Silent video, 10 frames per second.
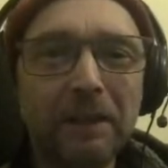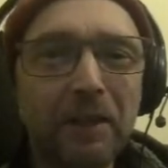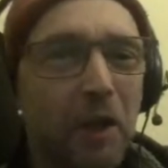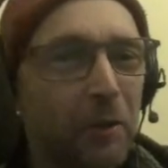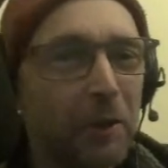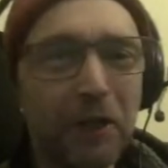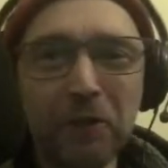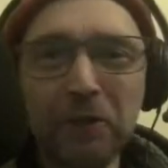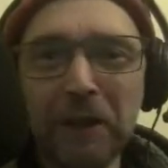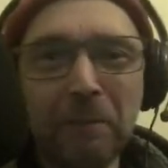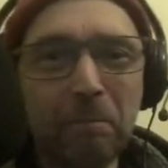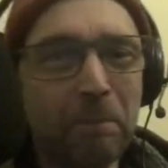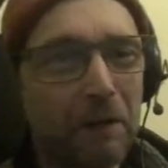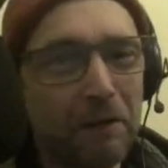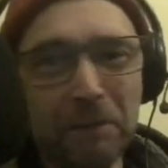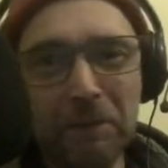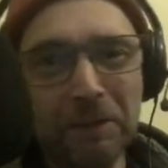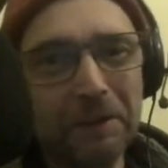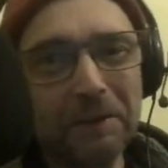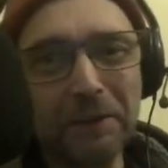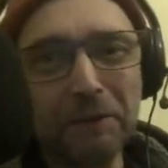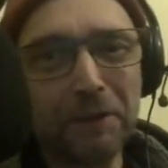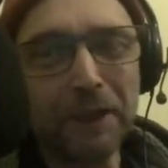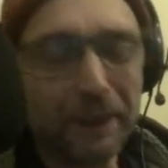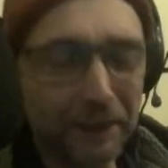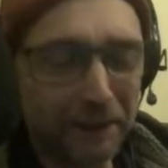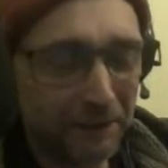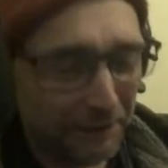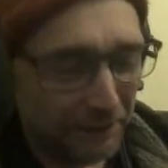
No, you're just an embarrassment. You really are.